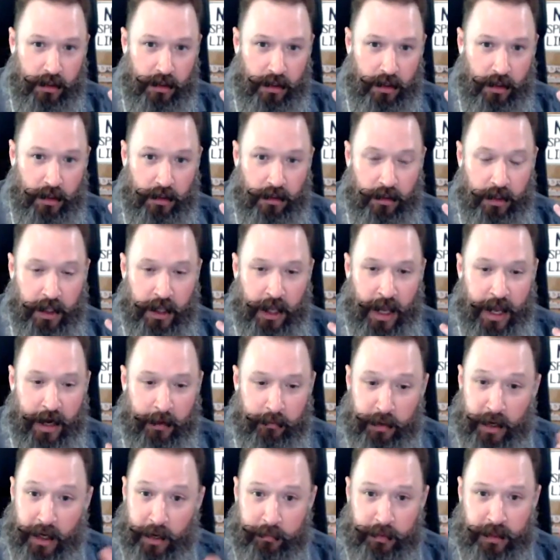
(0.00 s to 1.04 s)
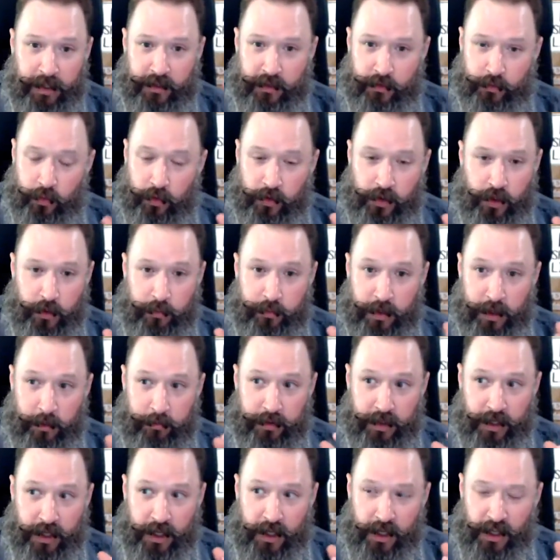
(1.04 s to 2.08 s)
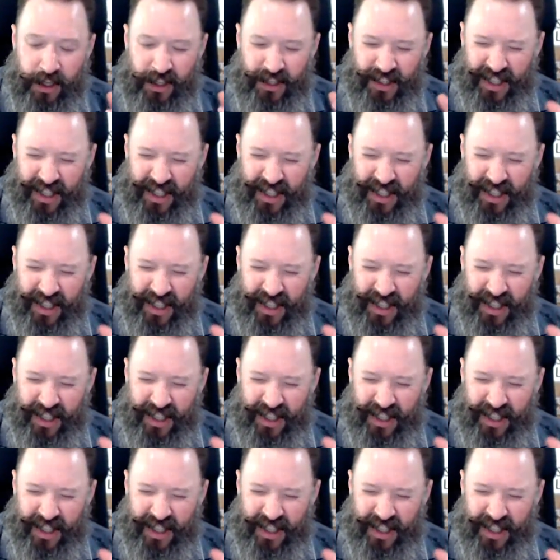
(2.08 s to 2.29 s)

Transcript: I had a puppy, this real cute puppy,